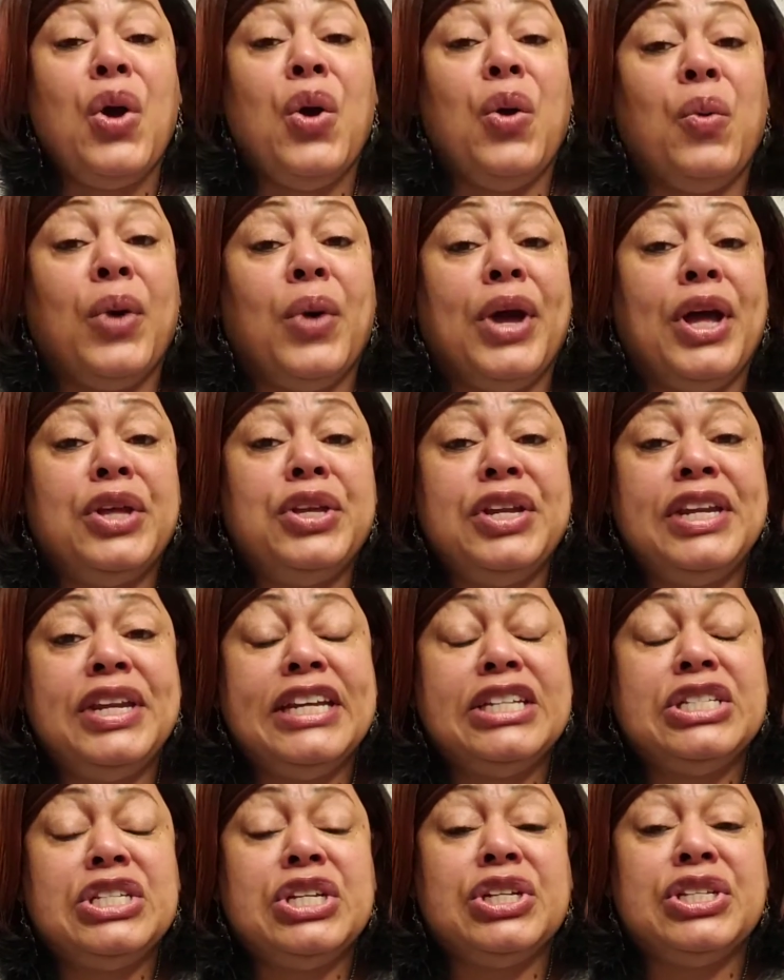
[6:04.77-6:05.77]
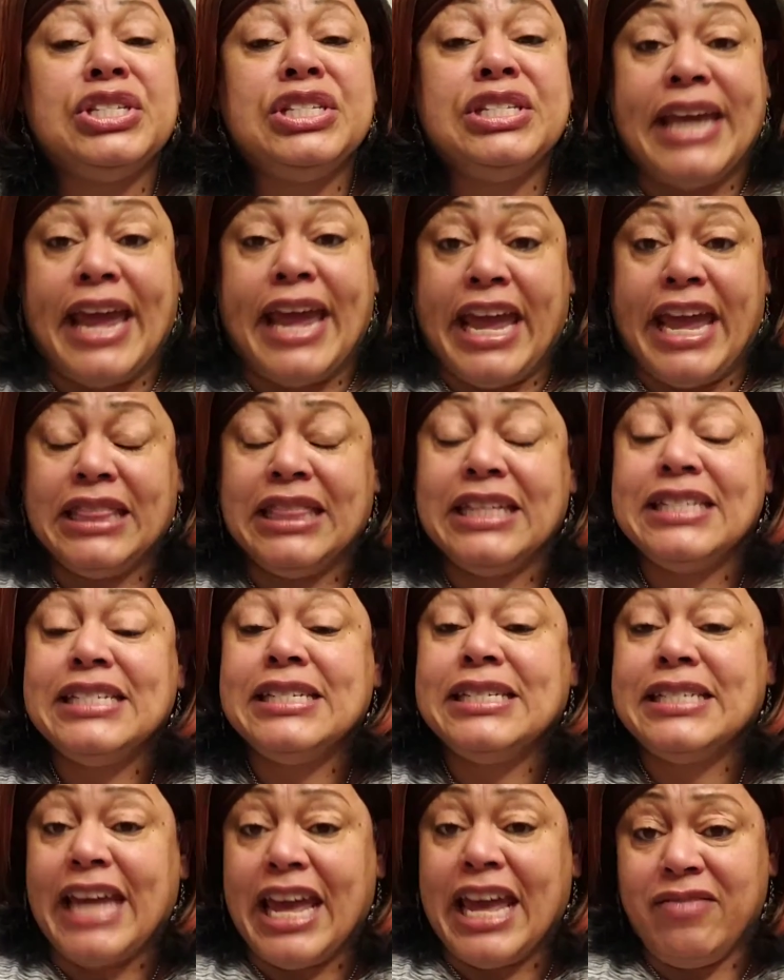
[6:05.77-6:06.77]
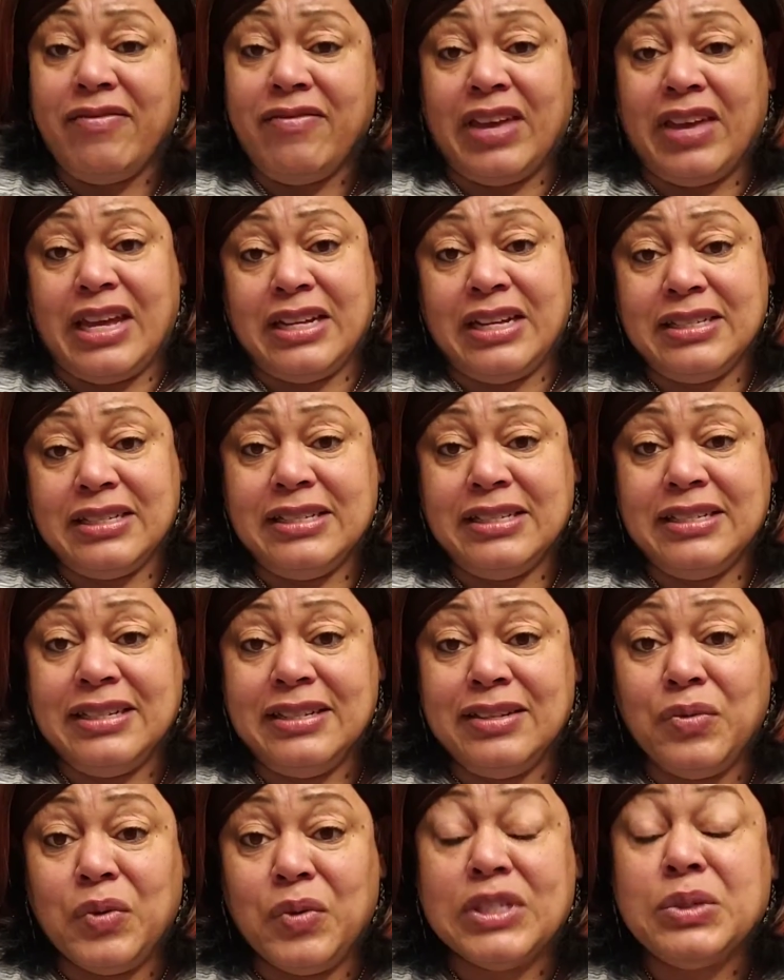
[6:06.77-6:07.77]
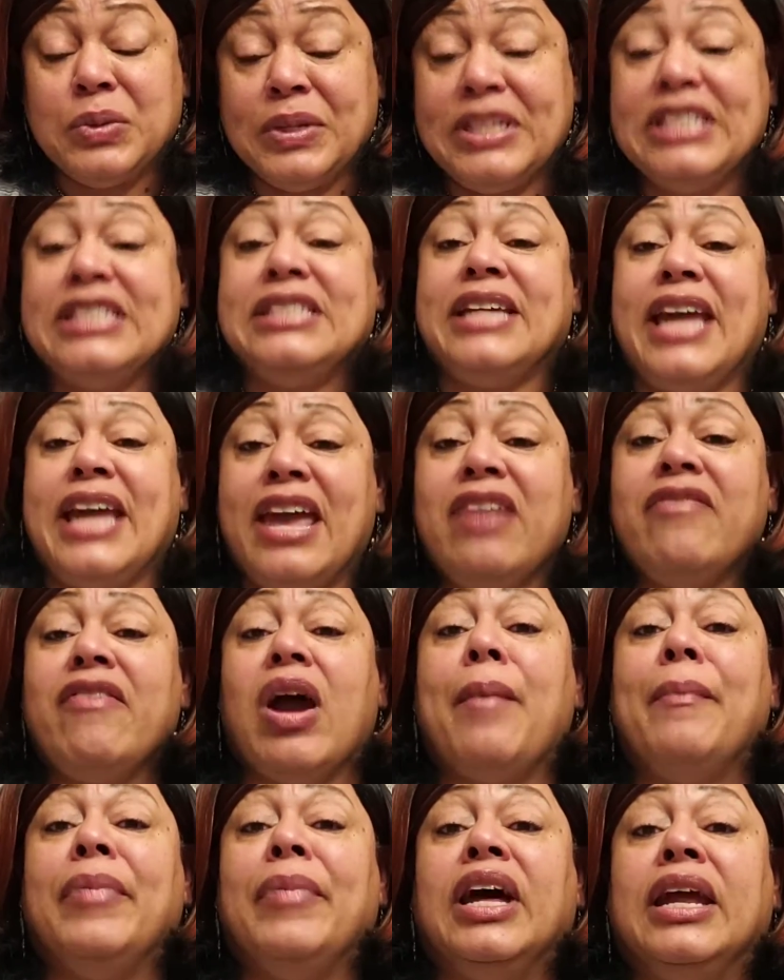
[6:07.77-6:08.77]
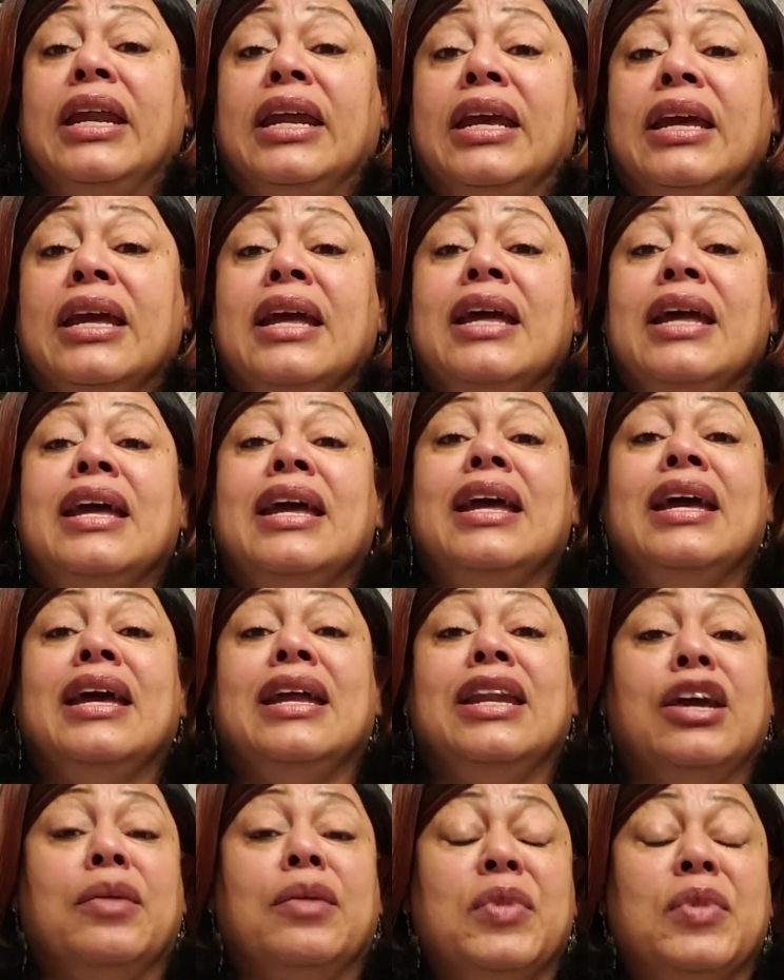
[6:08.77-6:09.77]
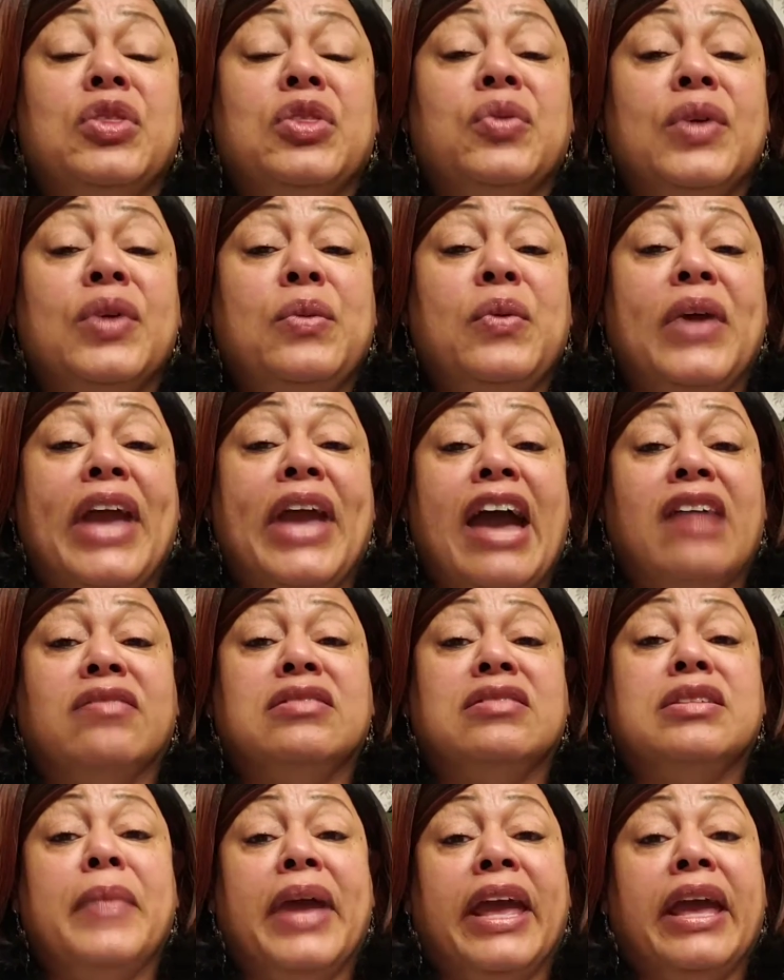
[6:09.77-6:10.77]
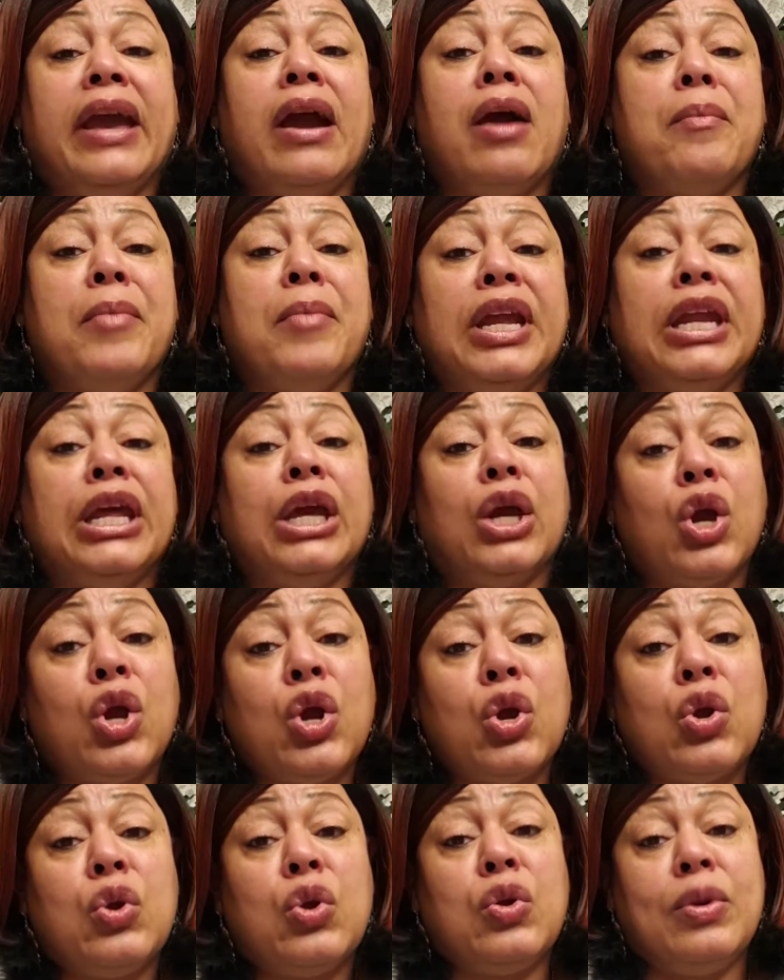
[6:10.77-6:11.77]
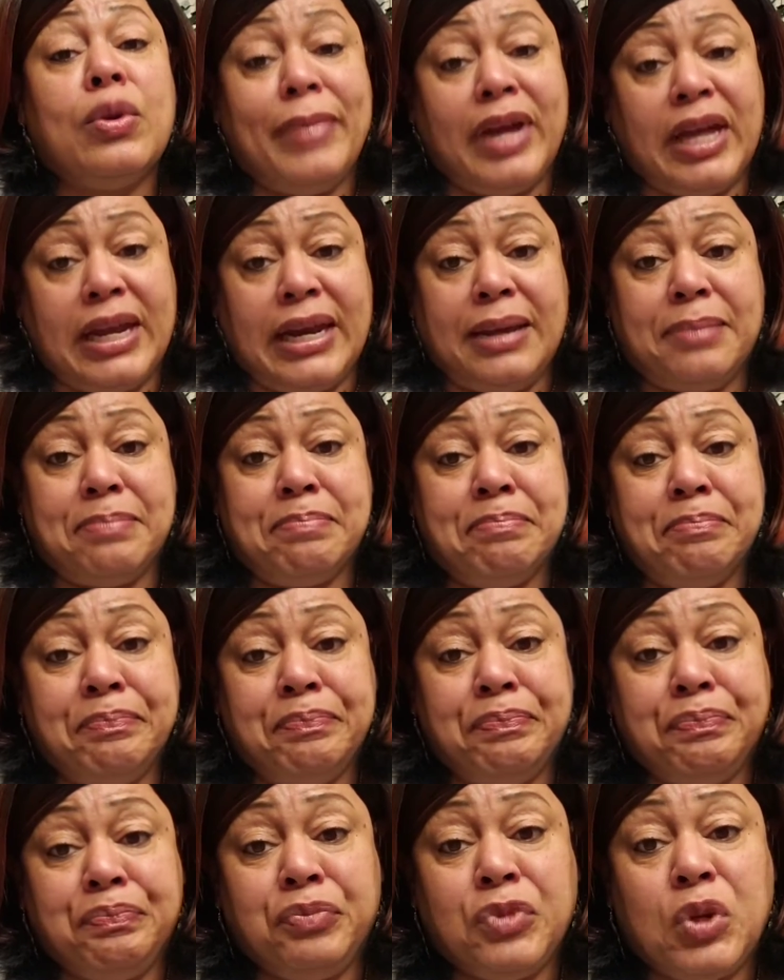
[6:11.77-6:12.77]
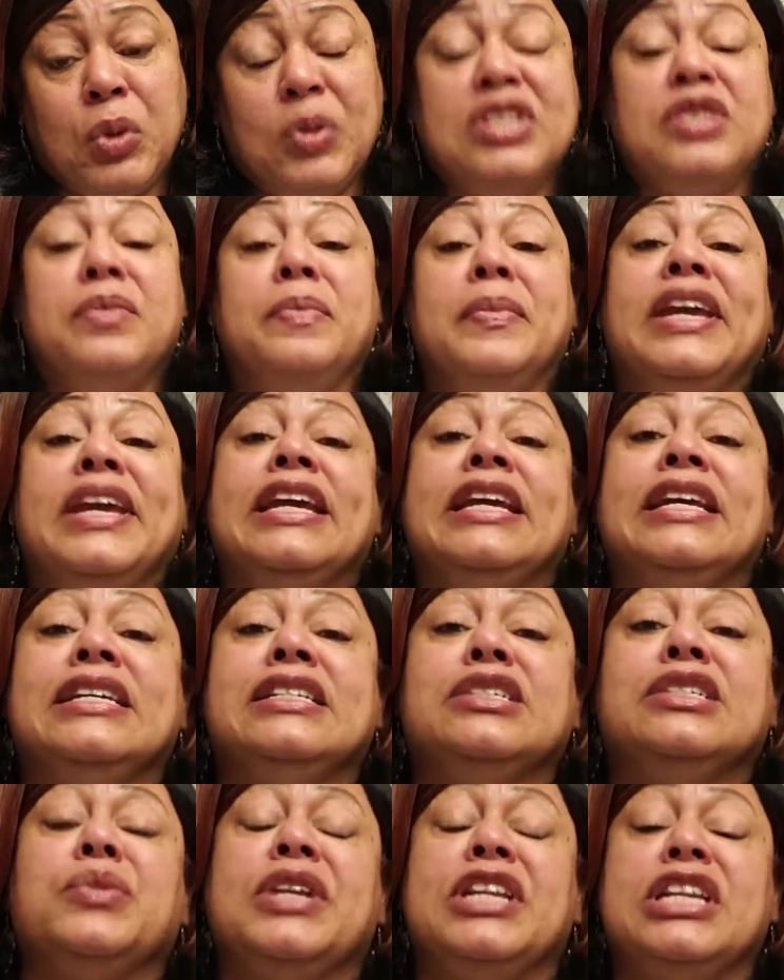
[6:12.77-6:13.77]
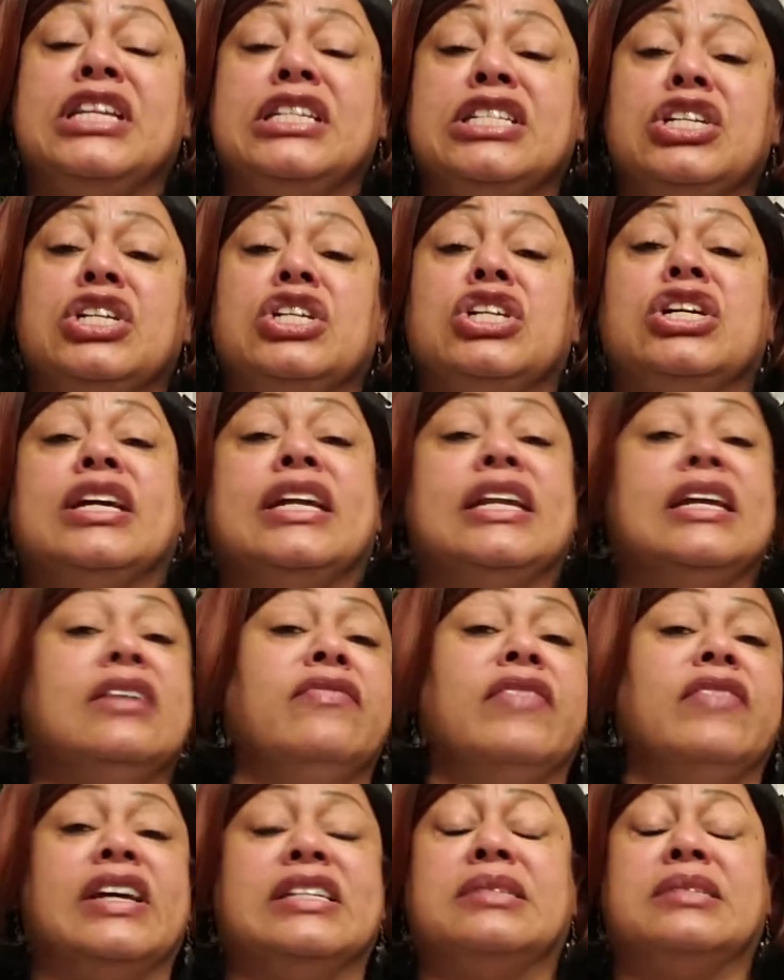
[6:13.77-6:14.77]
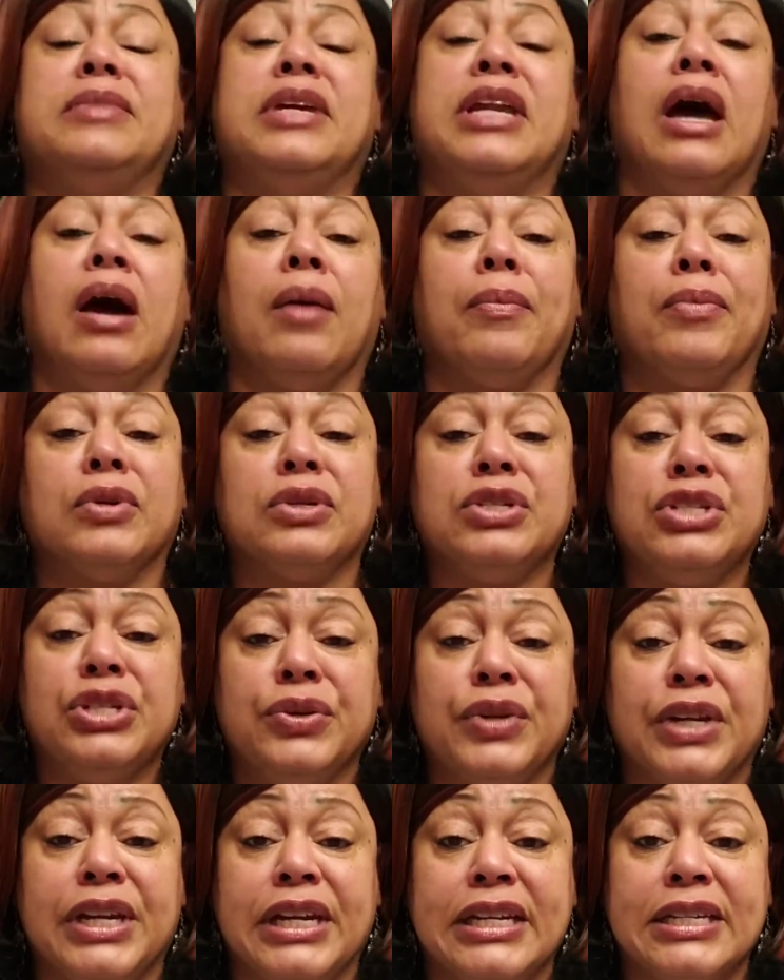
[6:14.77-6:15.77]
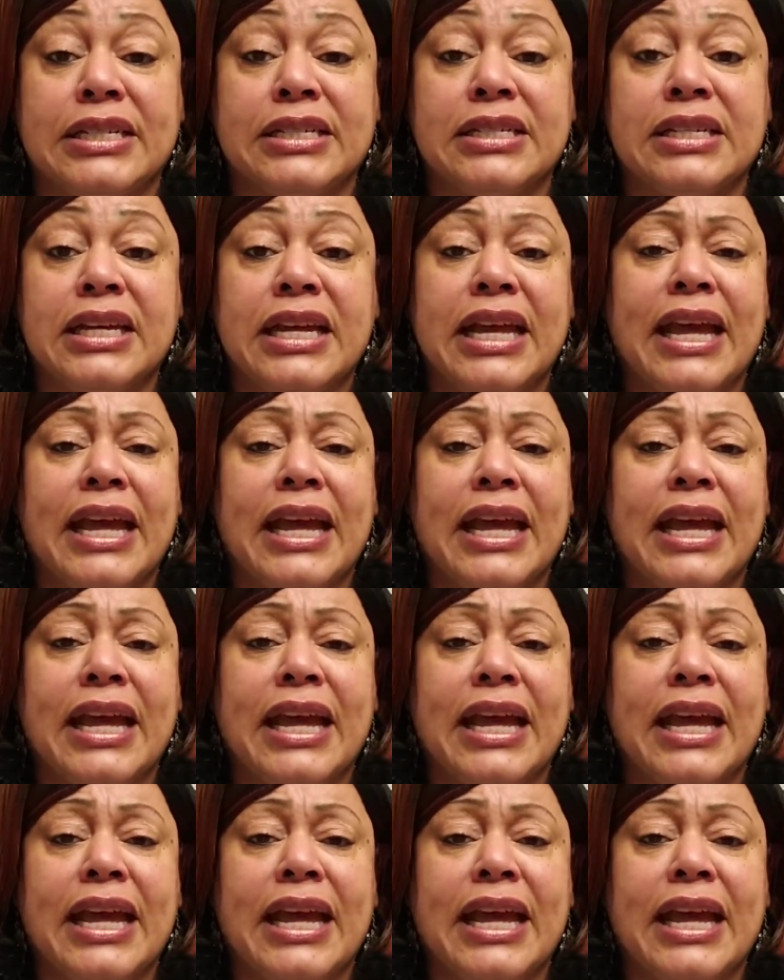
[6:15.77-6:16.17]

Well, you need to take the savings. Once we save our money, number 3, we have to make our money earn money, which means we need to look at investment opportunities.